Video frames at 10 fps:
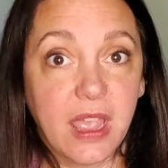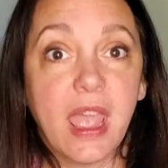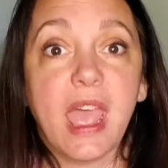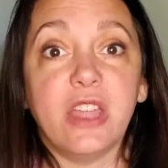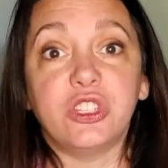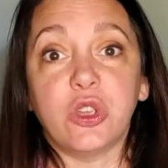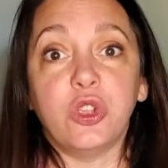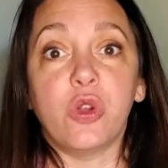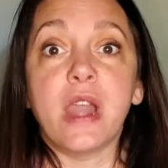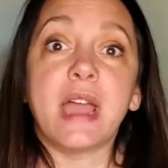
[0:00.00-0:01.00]
And so
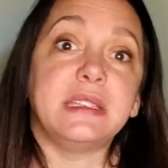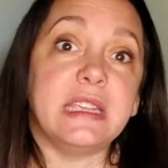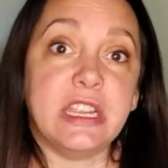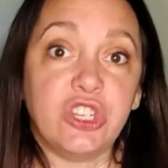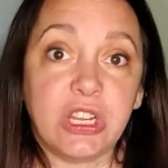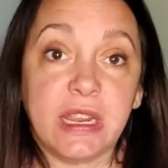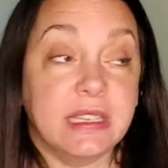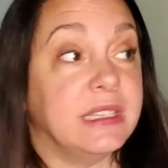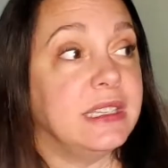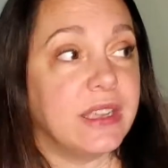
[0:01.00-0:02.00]
you're not teaching
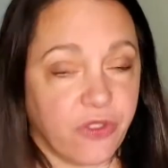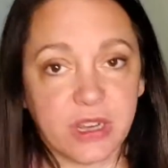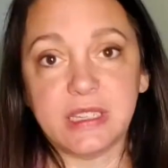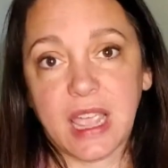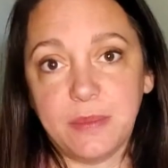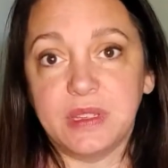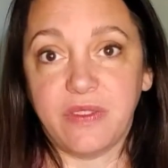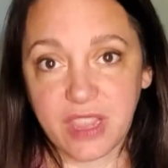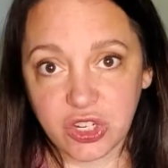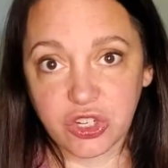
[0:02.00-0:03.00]
different times of
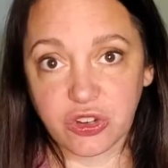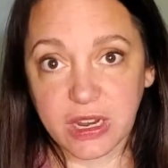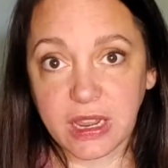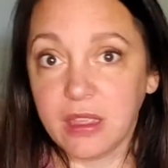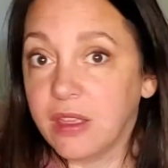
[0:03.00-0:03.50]
history